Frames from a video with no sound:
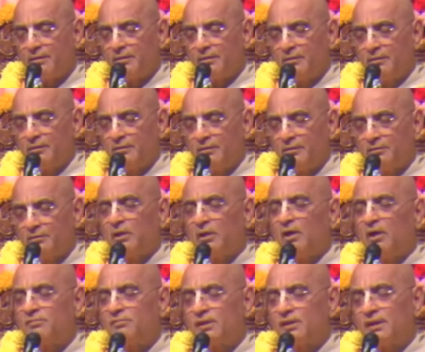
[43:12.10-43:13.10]
So
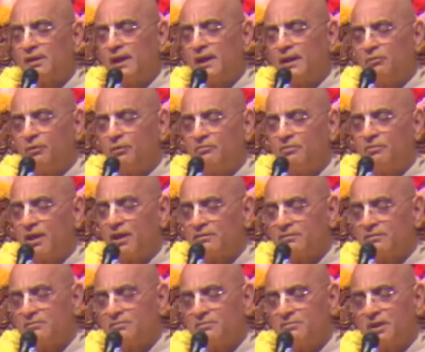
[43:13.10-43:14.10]
after that, when
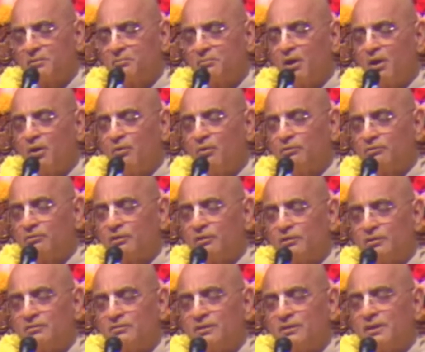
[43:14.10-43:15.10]
Vasudev came out,
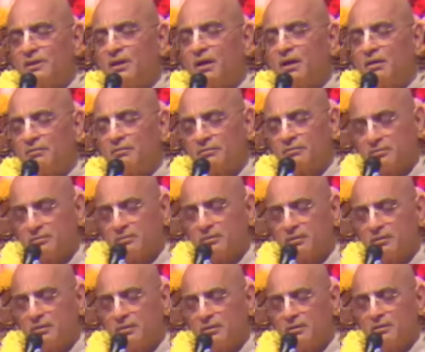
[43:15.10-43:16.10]
Satyavati asked
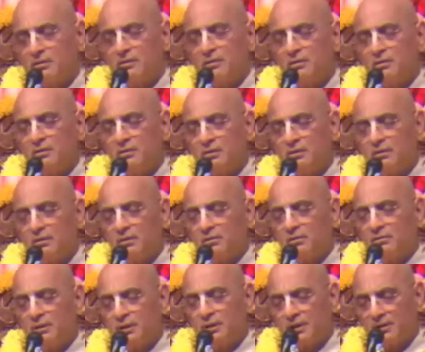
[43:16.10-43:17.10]

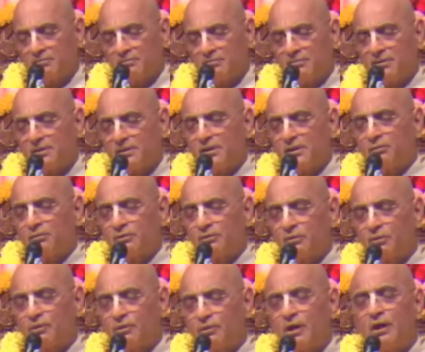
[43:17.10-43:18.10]
whether everything was all
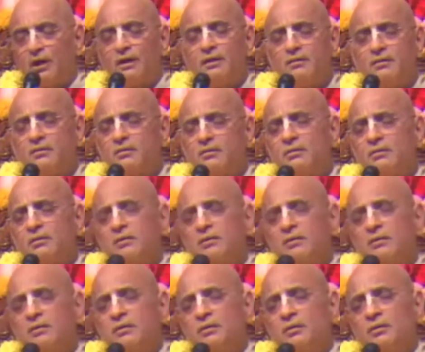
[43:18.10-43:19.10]
right.
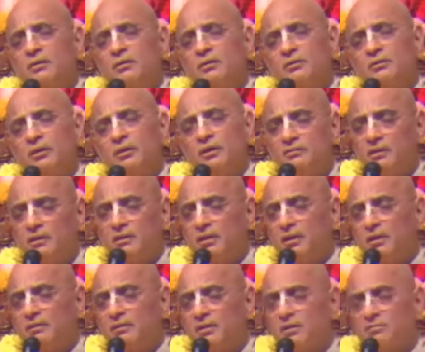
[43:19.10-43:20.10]
So he said, yes,
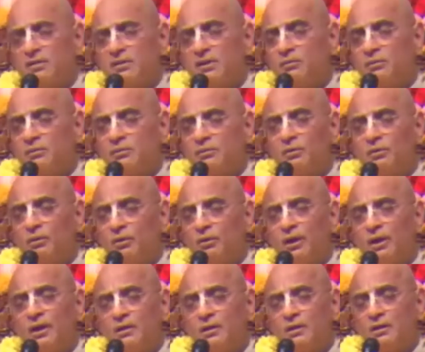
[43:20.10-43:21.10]
everything was all
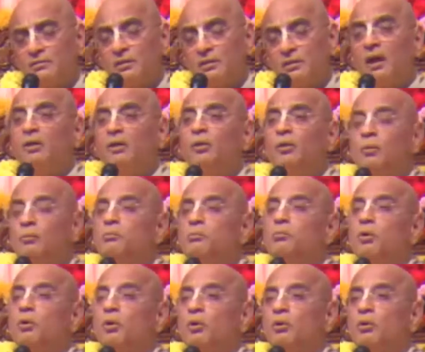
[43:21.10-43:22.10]
right. A son will be
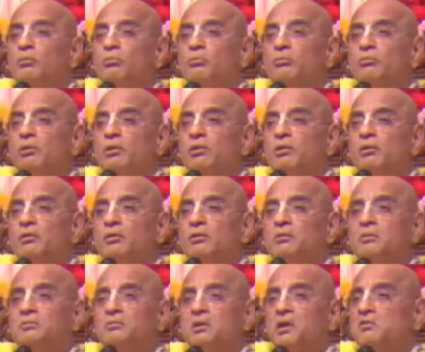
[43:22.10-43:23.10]
born,
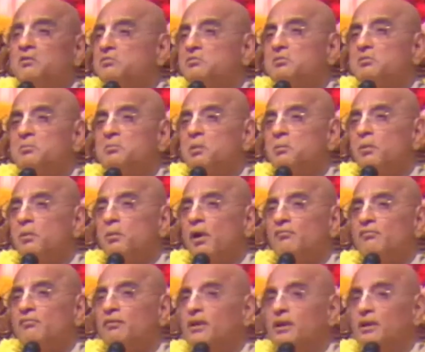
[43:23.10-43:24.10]
extremely powerful.
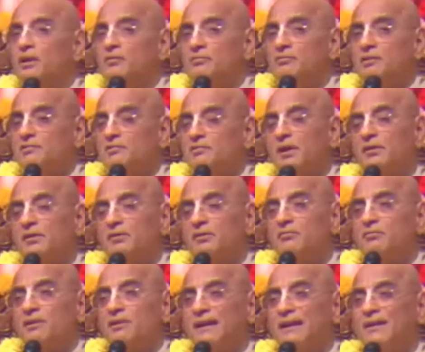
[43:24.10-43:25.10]
He'll have the strength of
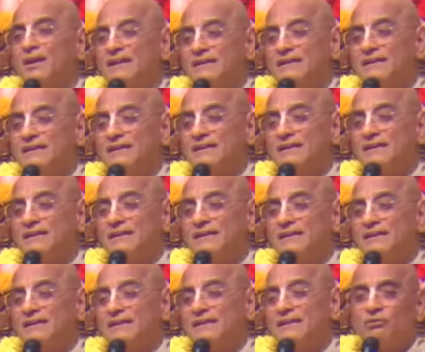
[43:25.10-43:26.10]
10,000
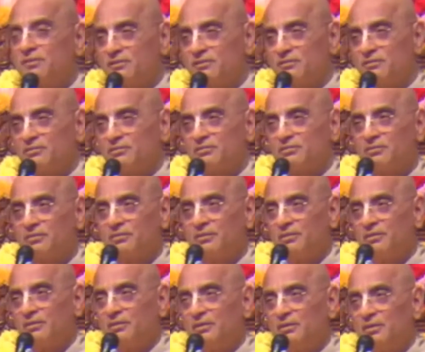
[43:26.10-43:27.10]
elephants.
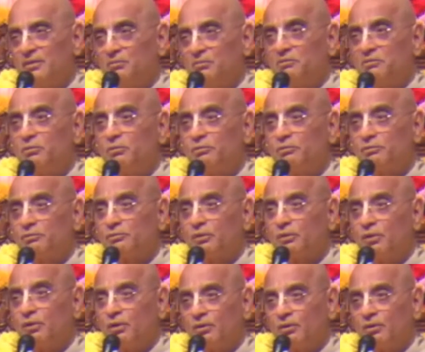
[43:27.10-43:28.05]
He'll be so strong.